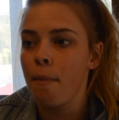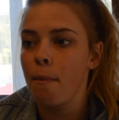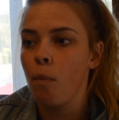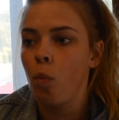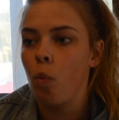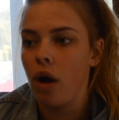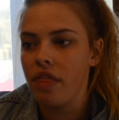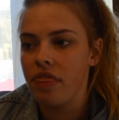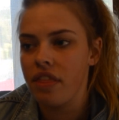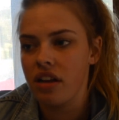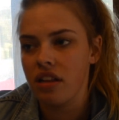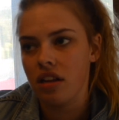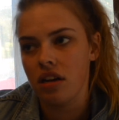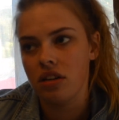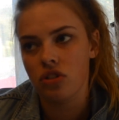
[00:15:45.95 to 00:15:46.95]
One
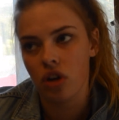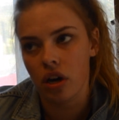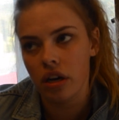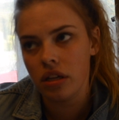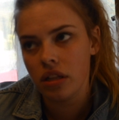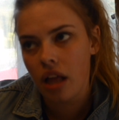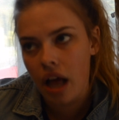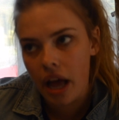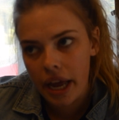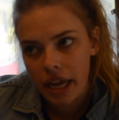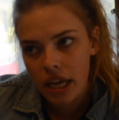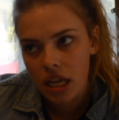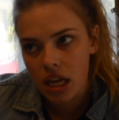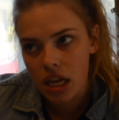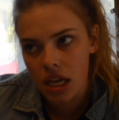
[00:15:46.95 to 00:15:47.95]
thing that I don't
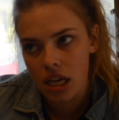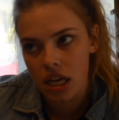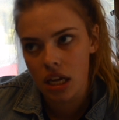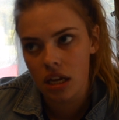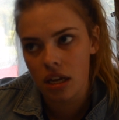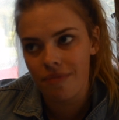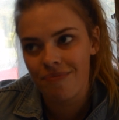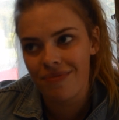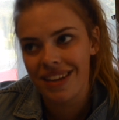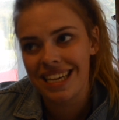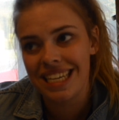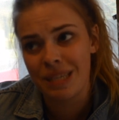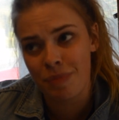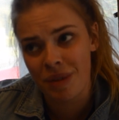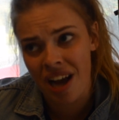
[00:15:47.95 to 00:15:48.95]
like
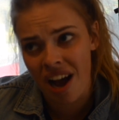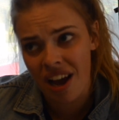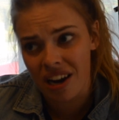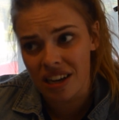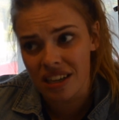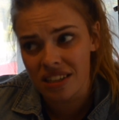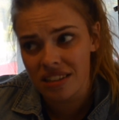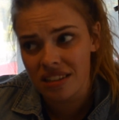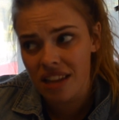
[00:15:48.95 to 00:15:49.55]
is banana.